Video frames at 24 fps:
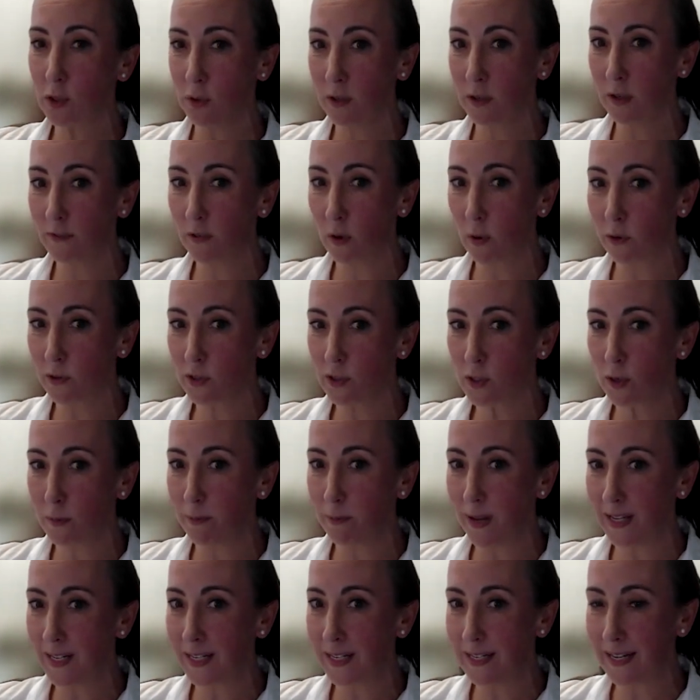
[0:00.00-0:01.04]
sort of also
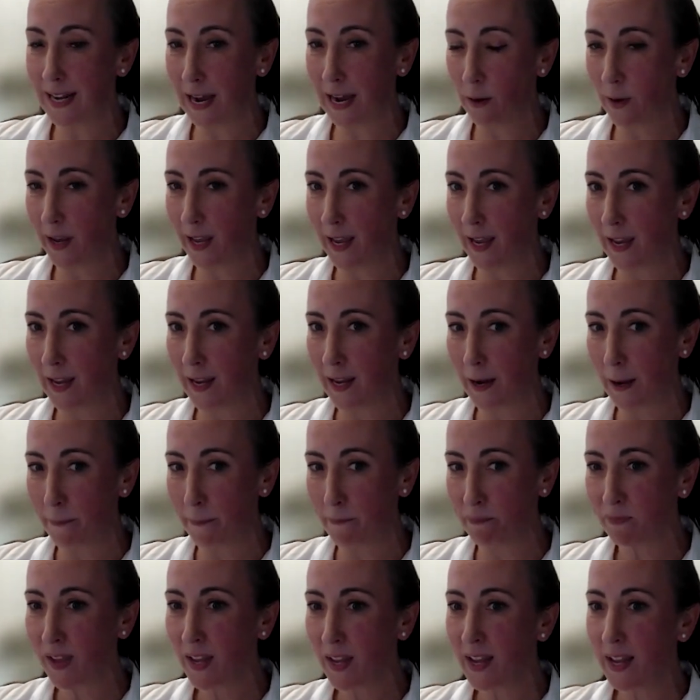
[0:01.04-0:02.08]
made it now
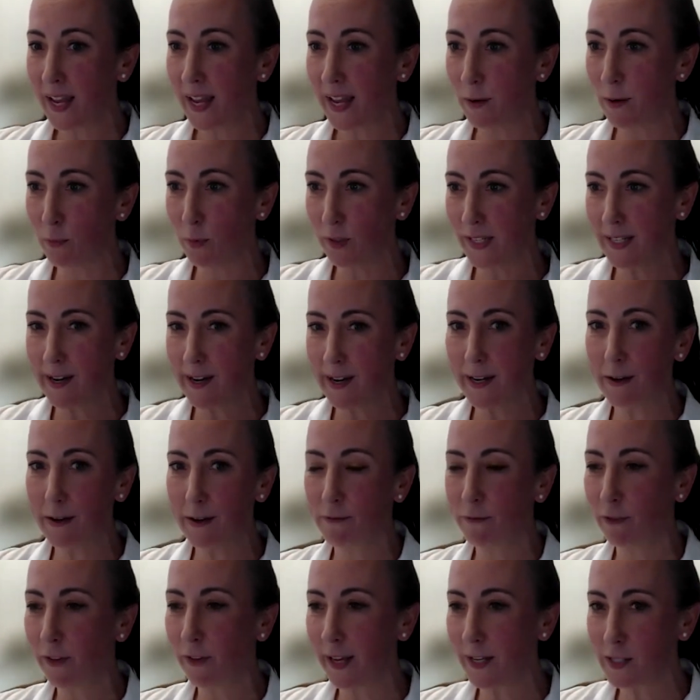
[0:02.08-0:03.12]
a really kind
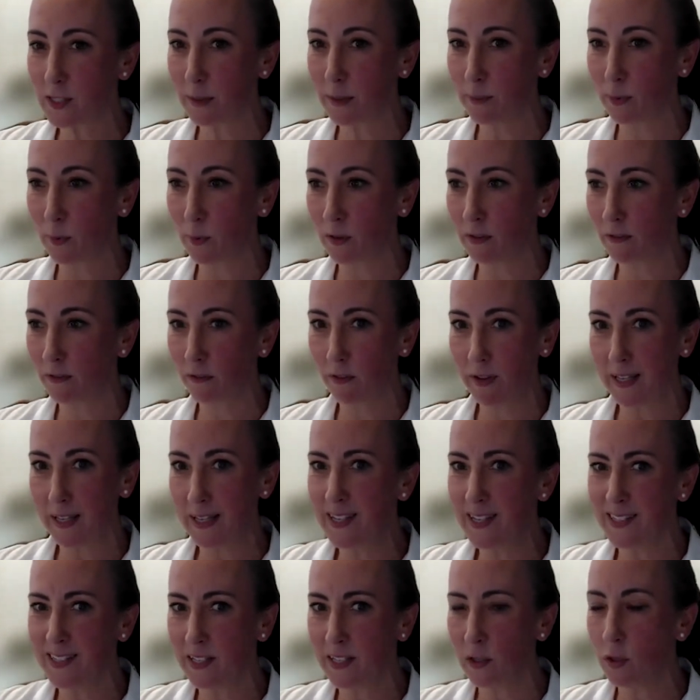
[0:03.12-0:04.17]
of flexible,
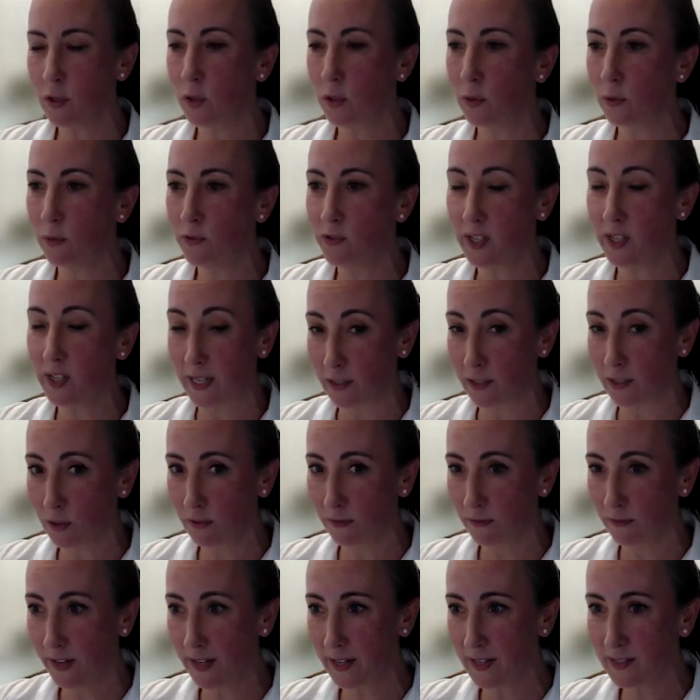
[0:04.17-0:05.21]
easy to use
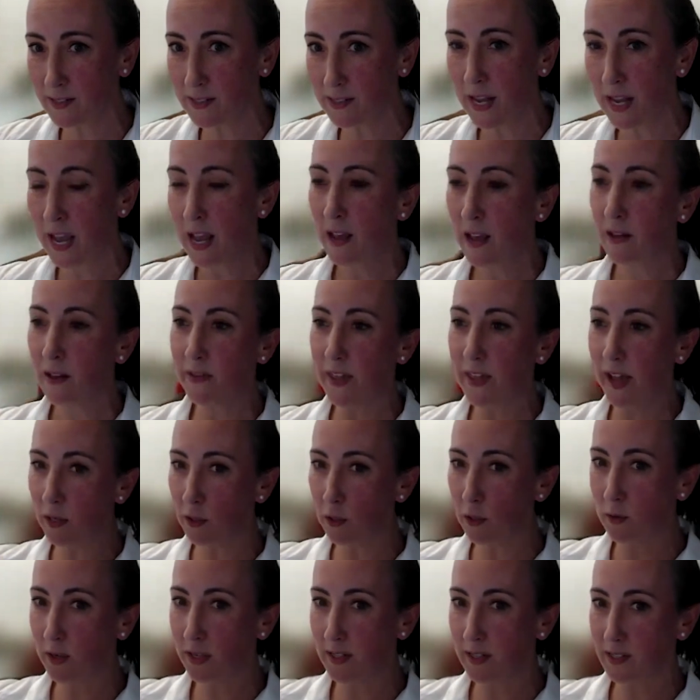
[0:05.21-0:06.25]
interface
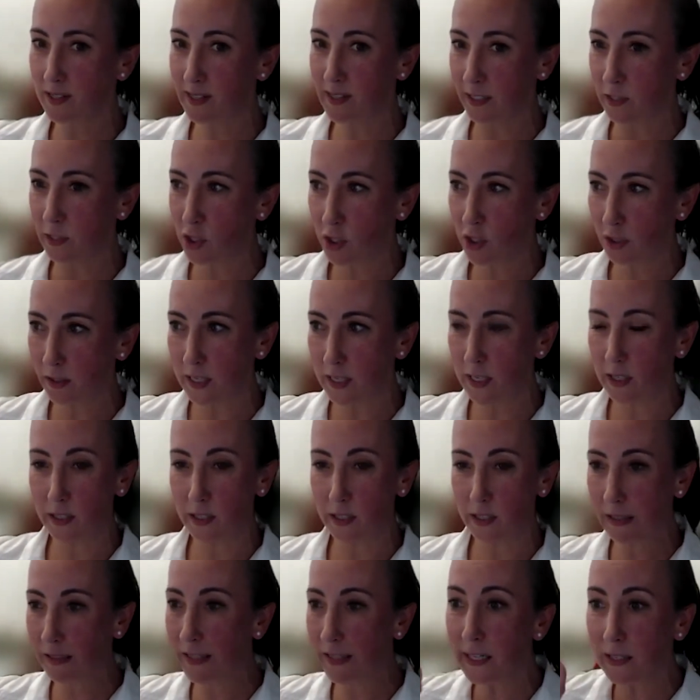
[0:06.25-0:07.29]
that you can
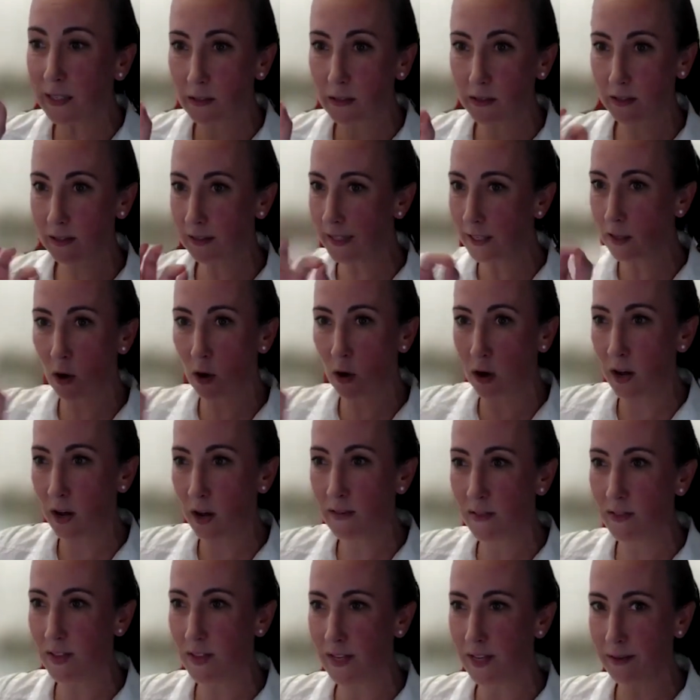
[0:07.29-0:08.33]
essentially click
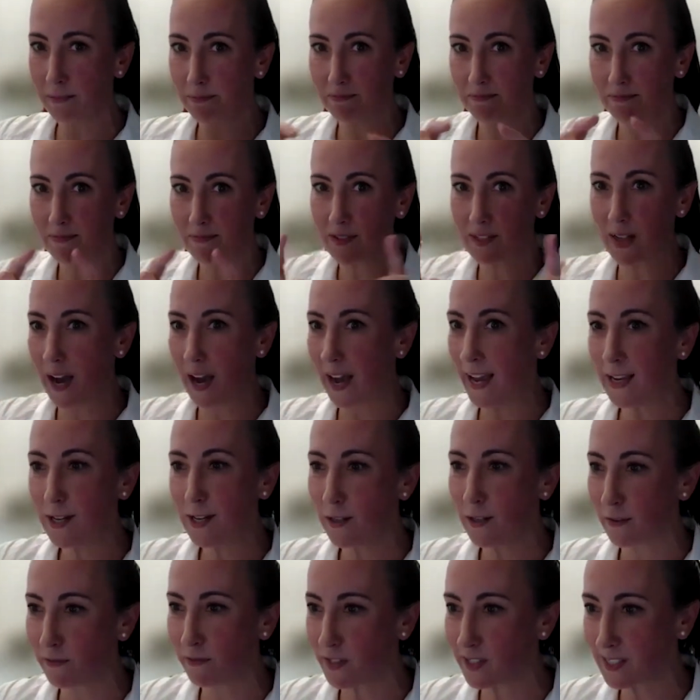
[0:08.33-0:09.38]
on the
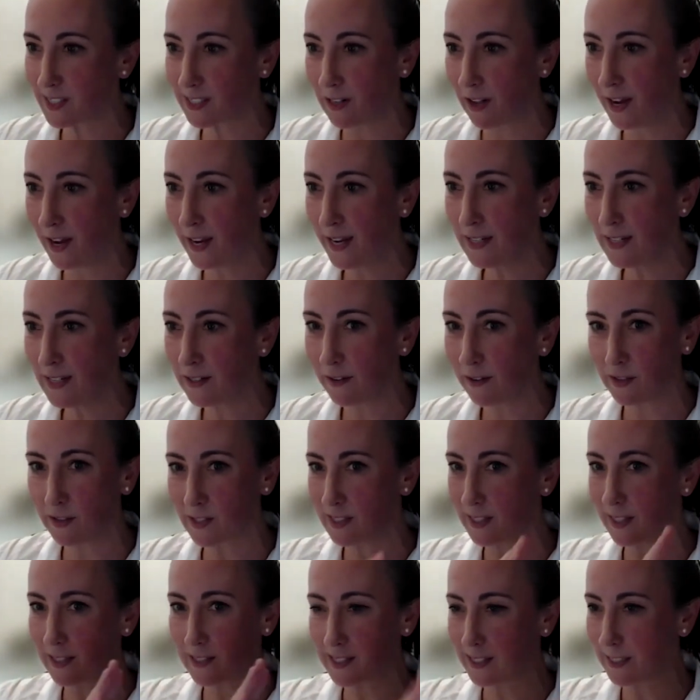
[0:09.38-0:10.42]
icon of the slide, if
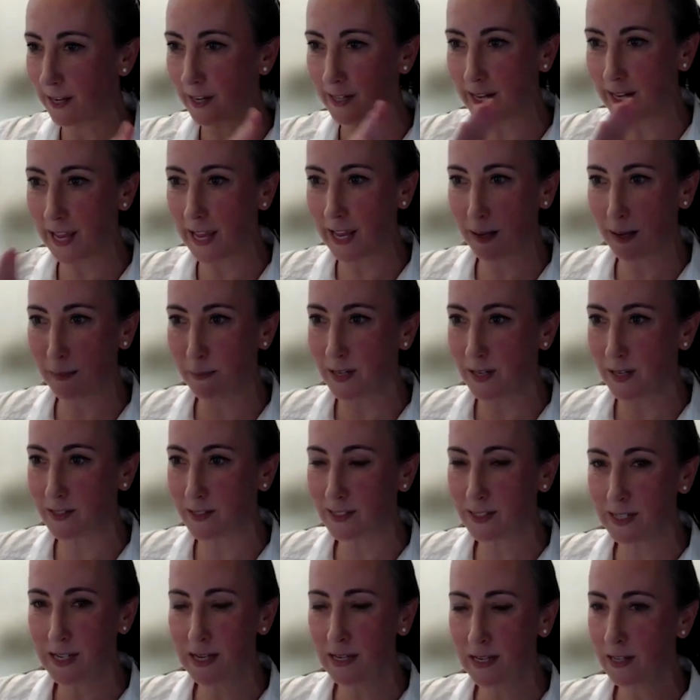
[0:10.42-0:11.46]
it's a slide A, B,
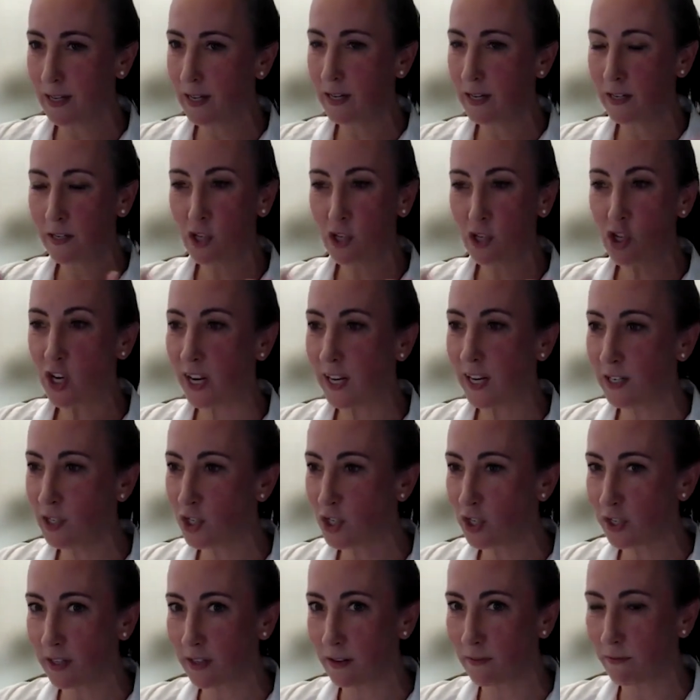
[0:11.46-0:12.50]
C,
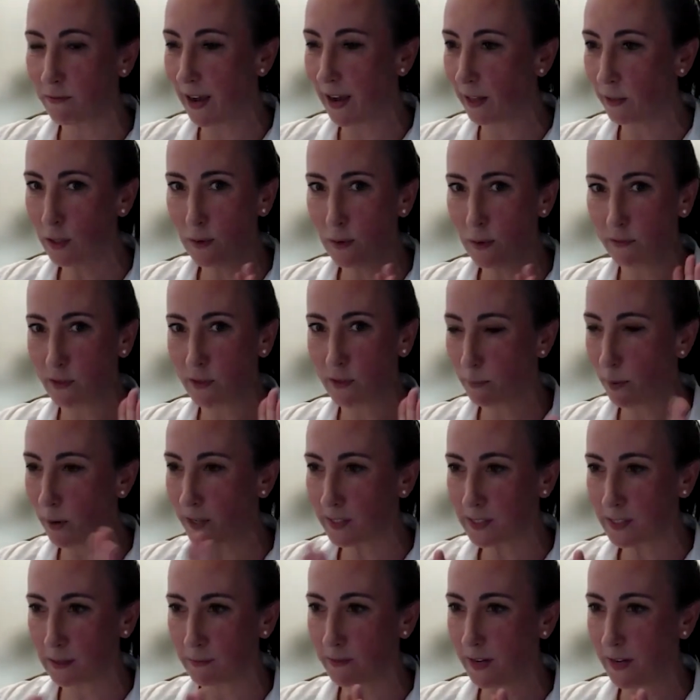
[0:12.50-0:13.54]
change the value if it's
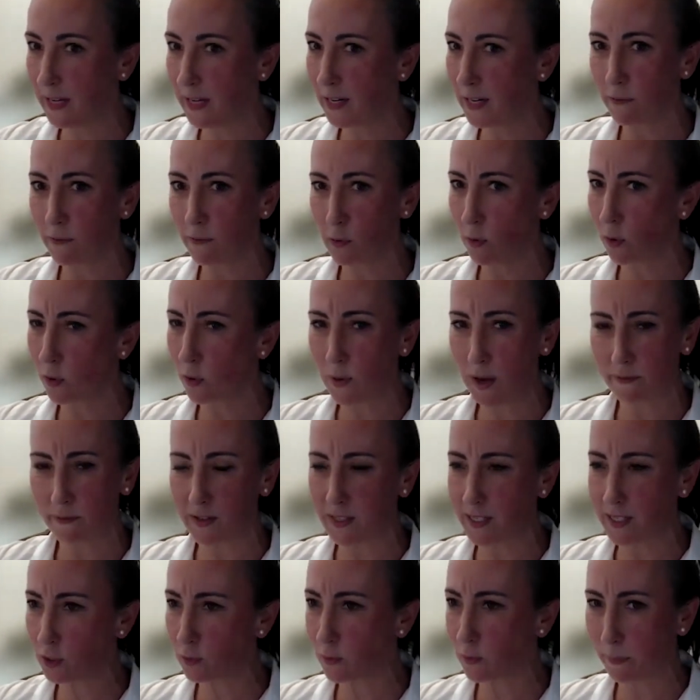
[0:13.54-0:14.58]
positive, negative, or you have
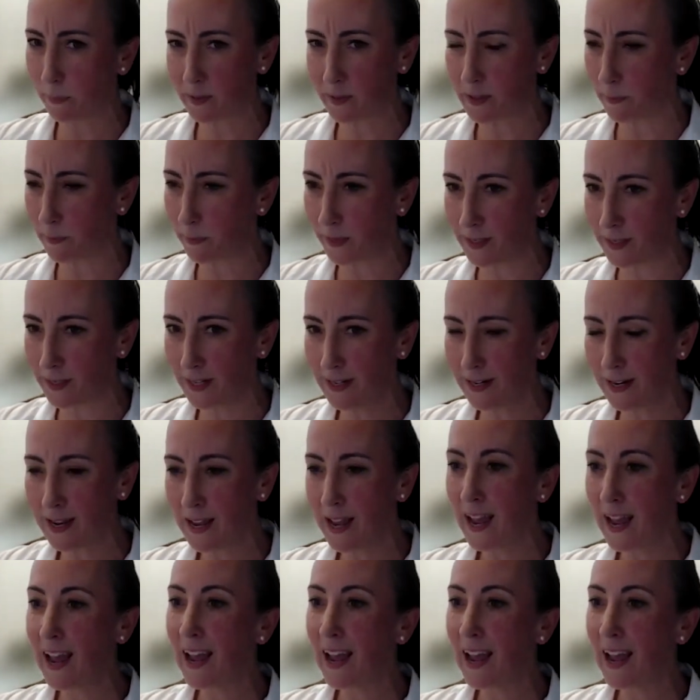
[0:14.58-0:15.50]
a discrepant opinion.